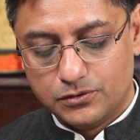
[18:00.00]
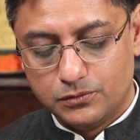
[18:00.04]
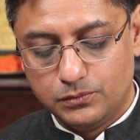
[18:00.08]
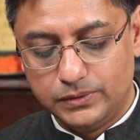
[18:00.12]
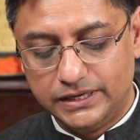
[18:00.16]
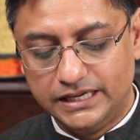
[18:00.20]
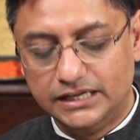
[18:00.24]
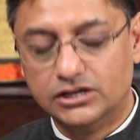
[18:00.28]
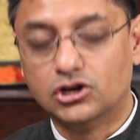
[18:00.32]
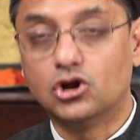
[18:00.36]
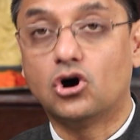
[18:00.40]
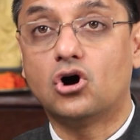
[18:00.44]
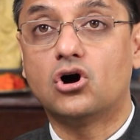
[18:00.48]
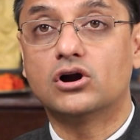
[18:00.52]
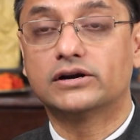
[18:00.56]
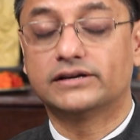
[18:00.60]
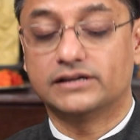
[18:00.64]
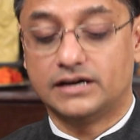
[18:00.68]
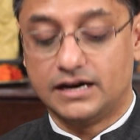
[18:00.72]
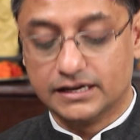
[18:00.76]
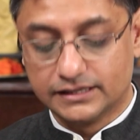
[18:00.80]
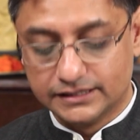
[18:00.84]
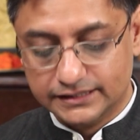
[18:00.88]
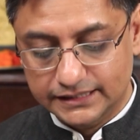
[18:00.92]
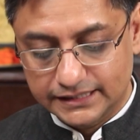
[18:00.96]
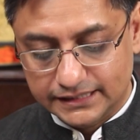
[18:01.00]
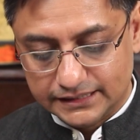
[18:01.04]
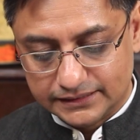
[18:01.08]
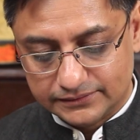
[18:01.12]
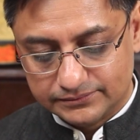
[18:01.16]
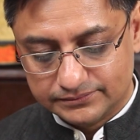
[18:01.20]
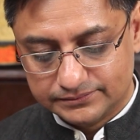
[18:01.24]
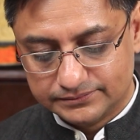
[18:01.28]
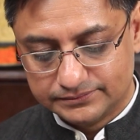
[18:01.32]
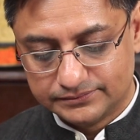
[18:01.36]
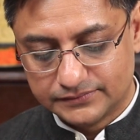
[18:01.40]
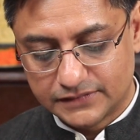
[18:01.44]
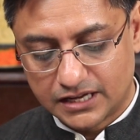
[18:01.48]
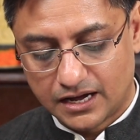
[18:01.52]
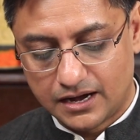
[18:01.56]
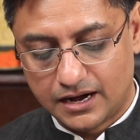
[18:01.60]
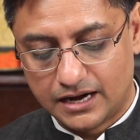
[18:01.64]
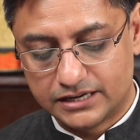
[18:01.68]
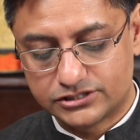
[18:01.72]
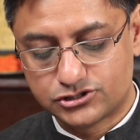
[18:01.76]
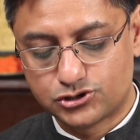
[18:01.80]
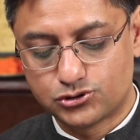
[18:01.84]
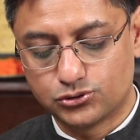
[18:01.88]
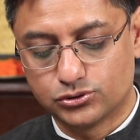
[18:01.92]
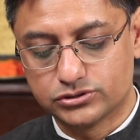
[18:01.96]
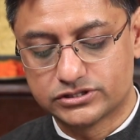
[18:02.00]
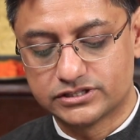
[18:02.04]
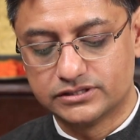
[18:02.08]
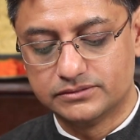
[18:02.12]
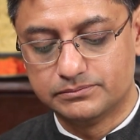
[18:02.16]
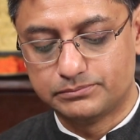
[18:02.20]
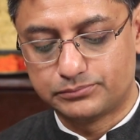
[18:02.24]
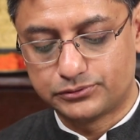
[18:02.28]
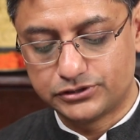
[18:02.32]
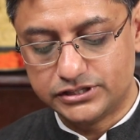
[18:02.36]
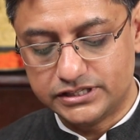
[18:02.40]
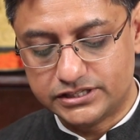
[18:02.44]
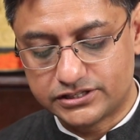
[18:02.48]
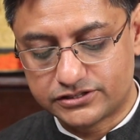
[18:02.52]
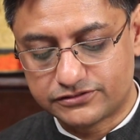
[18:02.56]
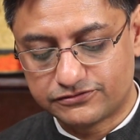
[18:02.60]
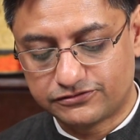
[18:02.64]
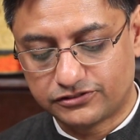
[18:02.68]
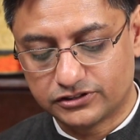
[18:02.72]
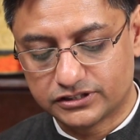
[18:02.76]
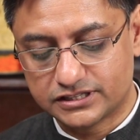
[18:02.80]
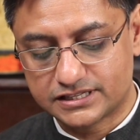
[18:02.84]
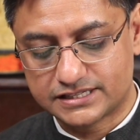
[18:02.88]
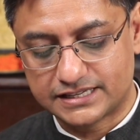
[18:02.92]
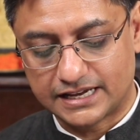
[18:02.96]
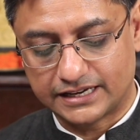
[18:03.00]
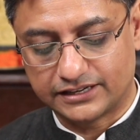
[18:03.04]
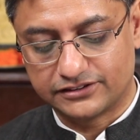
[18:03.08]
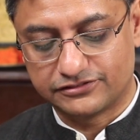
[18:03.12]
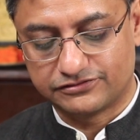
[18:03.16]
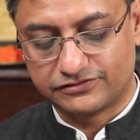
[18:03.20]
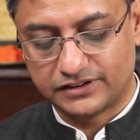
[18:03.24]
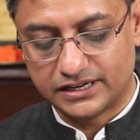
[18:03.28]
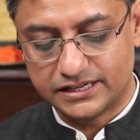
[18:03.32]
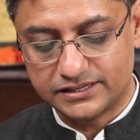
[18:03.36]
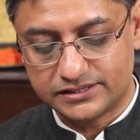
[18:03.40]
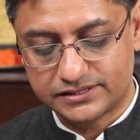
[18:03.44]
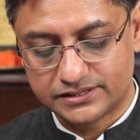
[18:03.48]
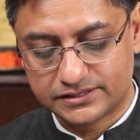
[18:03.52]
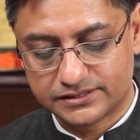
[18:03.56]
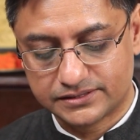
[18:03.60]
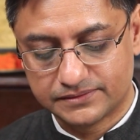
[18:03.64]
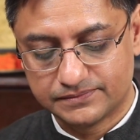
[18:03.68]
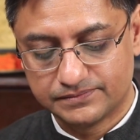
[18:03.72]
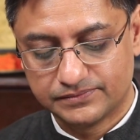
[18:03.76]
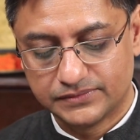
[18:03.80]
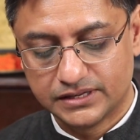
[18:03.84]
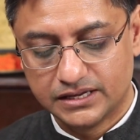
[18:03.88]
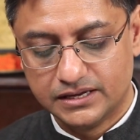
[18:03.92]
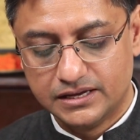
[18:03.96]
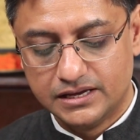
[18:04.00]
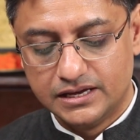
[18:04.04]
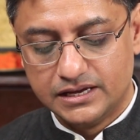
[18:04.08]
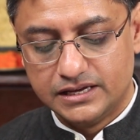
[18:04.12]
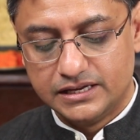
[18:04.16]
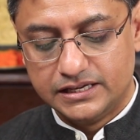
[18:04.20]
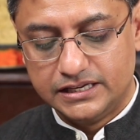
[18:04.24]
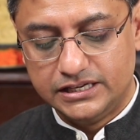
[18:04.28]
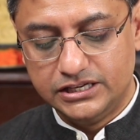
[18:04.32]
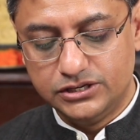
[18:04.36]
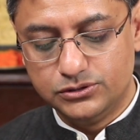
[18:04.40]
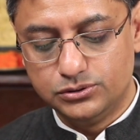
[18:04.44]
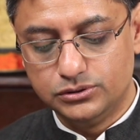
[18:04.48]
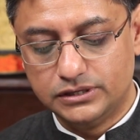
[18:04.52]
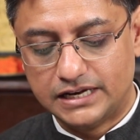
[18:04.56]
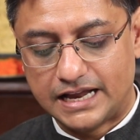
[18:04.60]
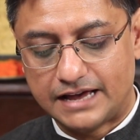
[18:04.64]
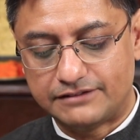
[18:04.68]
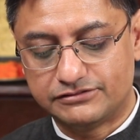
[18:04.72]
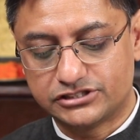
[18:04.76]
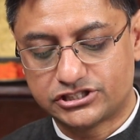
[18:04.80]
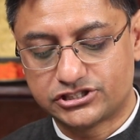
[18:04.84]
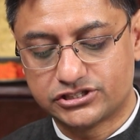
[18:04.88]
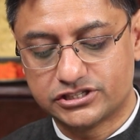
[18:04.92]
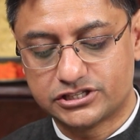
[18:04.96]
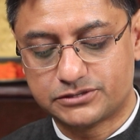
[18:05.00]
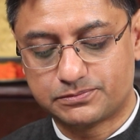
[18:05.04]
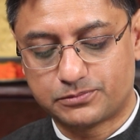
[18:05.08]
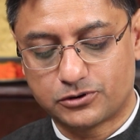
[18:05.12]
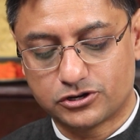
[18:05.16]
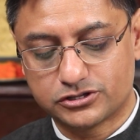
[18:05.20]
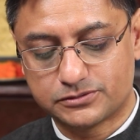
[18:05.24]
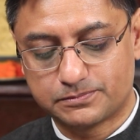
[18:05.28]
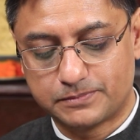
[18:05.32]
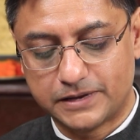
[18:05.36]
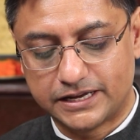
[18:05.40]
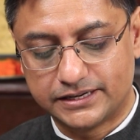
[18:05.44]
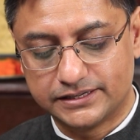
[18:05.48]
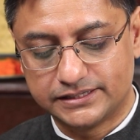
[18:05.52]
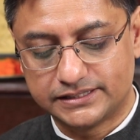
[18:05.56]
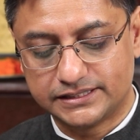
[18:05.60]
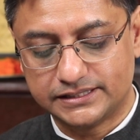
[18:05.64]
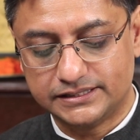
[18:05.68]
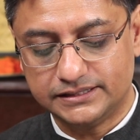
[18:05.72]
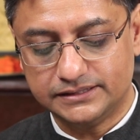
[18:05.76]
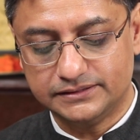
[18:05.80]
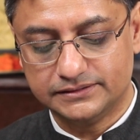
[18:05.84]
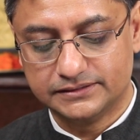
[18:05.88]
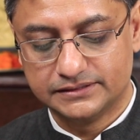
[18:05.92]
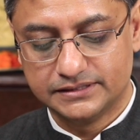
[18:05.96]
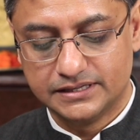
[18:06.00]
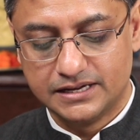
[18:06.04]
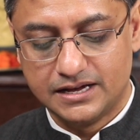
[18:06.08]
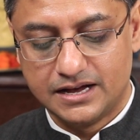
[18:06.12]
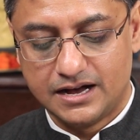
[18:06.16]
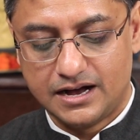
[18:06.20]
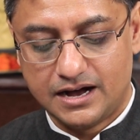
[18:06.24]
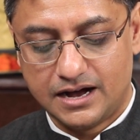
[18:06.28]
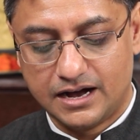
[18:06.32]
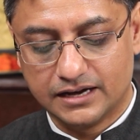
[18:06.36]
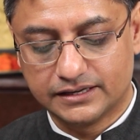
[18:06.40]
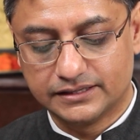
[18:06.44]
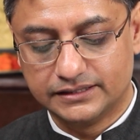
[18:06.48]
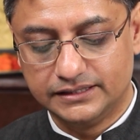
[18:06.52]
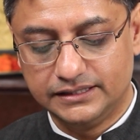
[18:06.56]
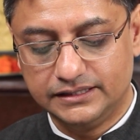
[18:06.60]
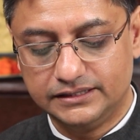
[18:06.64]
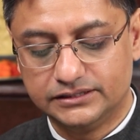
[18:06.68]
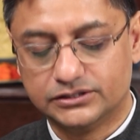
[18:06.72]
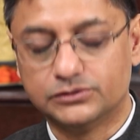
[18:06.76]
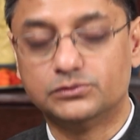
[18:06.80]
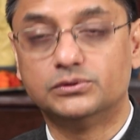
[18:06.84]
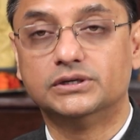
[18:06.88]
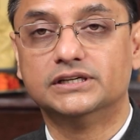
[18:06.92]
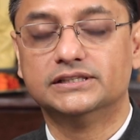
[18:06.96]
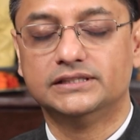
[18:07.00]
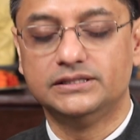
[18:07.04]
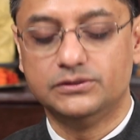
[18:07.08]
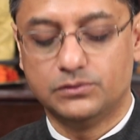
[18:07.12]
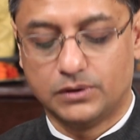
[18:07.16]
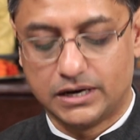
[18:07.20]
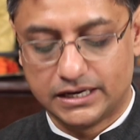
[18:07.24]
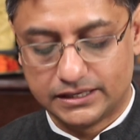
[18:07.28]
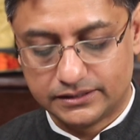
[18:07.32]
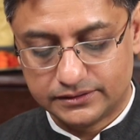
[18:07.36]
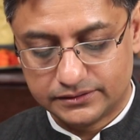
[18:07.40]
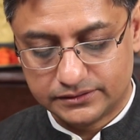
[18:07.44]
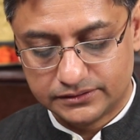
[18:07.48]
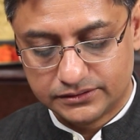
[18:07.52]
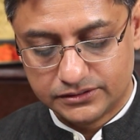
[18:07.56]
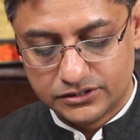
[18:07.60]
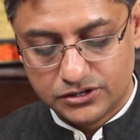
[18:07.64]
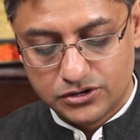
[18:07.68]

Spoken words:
We laud Agni, our chosen priest for the sacrifice, he who lavishes prosperity, Agni the worthy one,